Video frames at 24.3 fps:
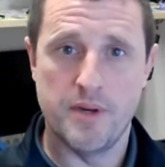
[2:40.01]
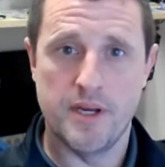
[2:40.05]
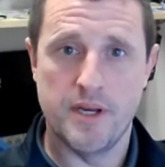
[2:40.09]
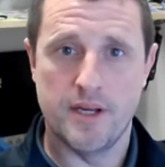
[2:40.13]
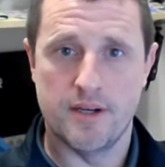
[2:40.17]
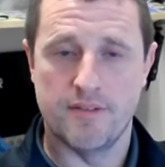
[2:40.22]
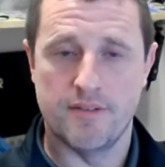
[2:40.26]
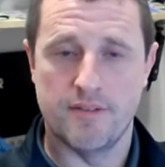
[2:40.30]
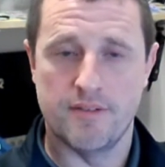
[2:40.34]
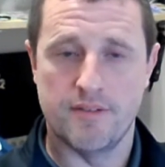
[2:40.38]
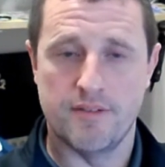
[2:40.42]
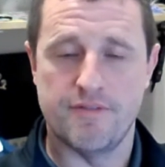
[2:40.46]

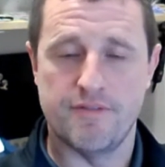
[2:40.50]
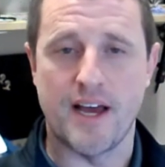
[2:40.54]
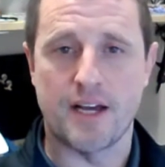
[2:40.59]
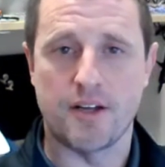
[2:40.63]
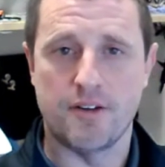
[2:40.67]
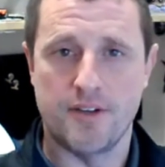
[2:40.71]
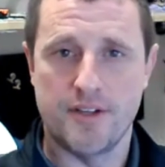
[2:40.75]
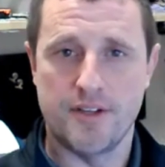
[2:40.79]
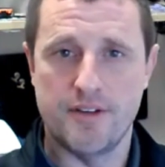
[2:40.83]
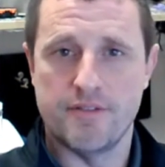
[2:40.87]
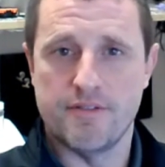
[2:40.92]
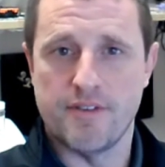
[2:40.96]
being a
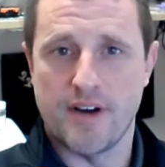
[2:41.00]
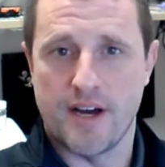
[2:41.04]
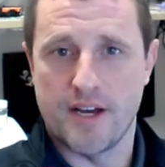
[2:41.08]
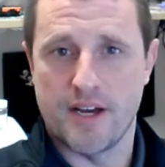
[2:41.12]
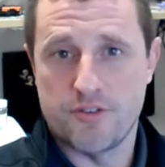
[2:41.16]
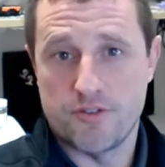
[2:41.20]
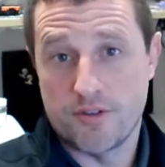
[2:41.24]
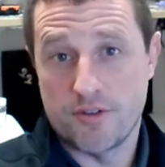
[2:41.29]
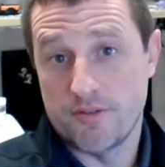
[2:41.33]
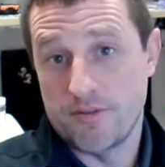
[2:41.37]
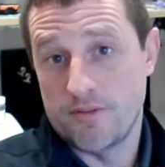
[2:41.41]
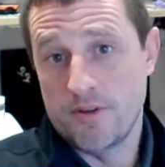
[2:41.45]
faculty
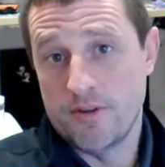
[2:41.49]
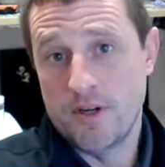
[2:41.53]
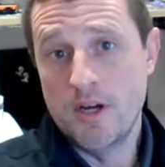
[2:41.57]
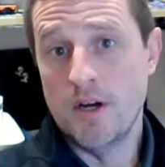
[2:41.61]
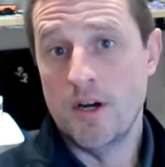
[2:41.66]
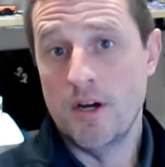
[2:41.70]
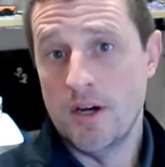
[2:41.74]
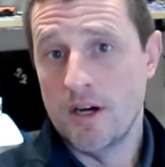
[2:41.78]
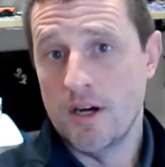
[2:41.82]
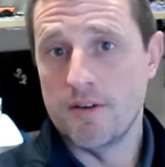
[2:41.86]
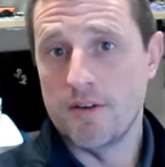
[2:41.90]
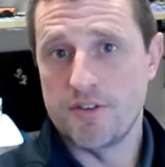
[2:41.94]
advisor
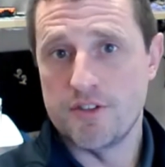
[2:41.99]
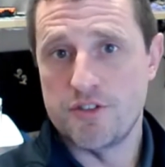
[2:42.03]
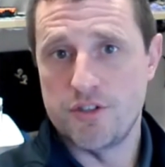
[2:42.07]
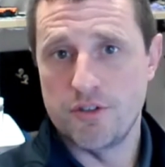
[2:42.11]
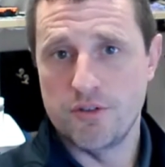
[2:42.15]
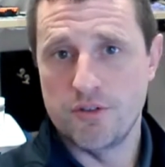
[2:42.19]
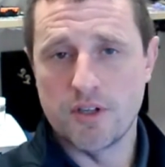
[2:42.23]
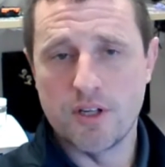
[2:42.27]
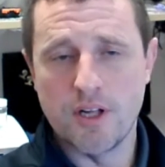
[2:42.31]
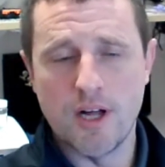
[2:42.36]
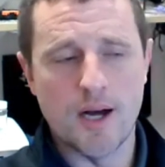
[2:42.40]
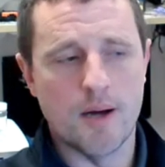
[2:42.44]
of a
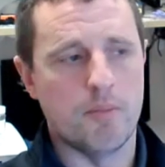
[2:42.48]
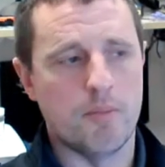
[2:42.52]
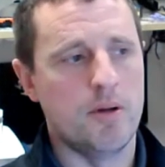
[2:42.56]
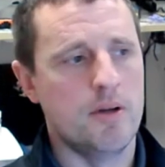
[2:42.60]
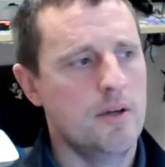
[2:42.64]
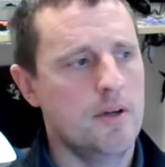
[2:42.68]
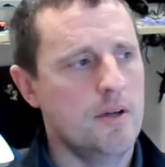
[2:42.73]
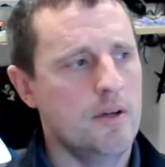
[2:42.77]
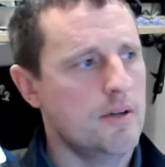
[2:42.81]
student club.